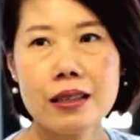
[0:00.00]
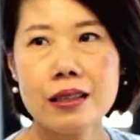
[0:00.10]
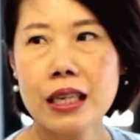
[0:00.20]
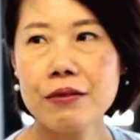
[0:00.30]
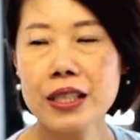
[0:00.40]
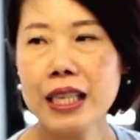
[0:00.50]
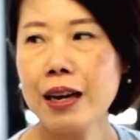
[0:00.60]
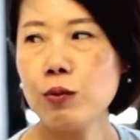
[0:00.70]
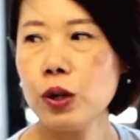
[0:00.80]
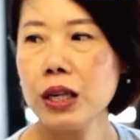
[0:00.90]
Safety
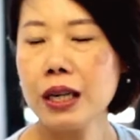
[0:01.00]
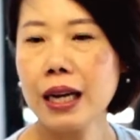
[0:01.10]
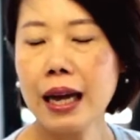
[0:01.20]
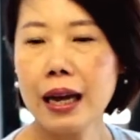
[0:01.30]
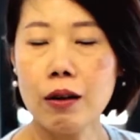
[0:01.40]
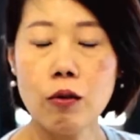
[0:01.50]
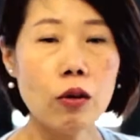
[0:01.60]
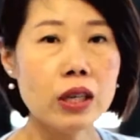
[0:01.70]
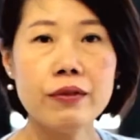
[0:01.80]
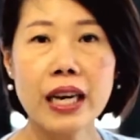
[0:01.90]
at work or
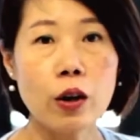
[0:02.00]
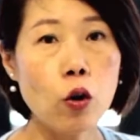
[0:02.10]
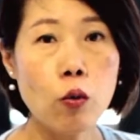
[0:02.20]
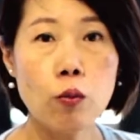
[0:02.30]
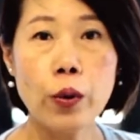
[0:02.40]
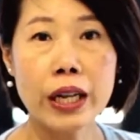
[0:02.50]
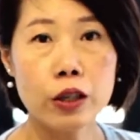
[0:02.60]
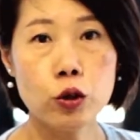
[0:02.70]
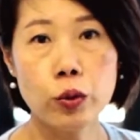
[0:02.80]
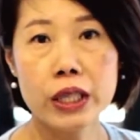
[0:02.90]
even at home when you're doing